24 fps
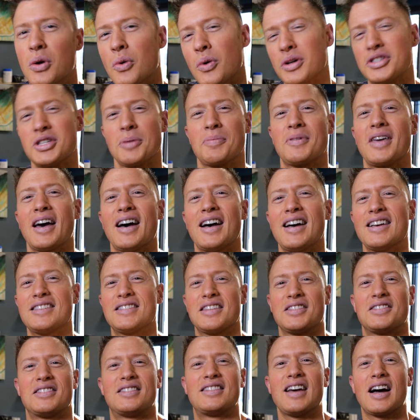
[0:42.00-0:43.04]
What's up
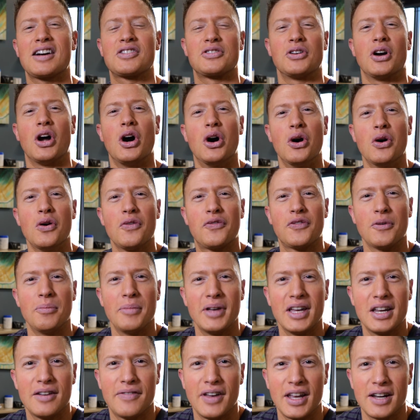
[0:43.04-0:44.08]
guys, this is Dr. O from
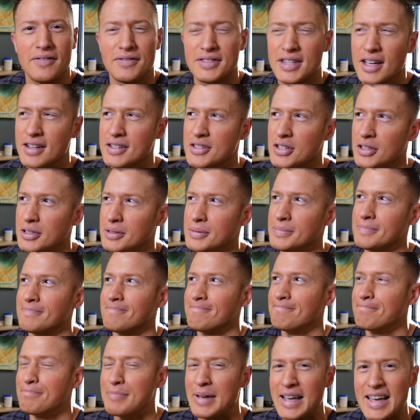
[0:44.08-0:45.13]
Innovative Dental.
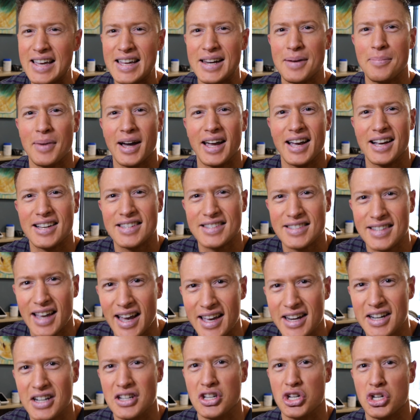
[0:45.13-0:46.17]
Man, am I
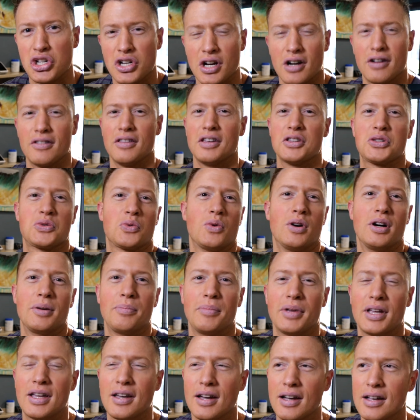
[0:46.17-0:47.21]
excited to share this
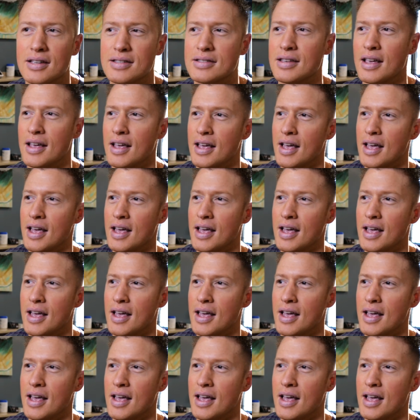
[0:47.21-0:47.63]
one because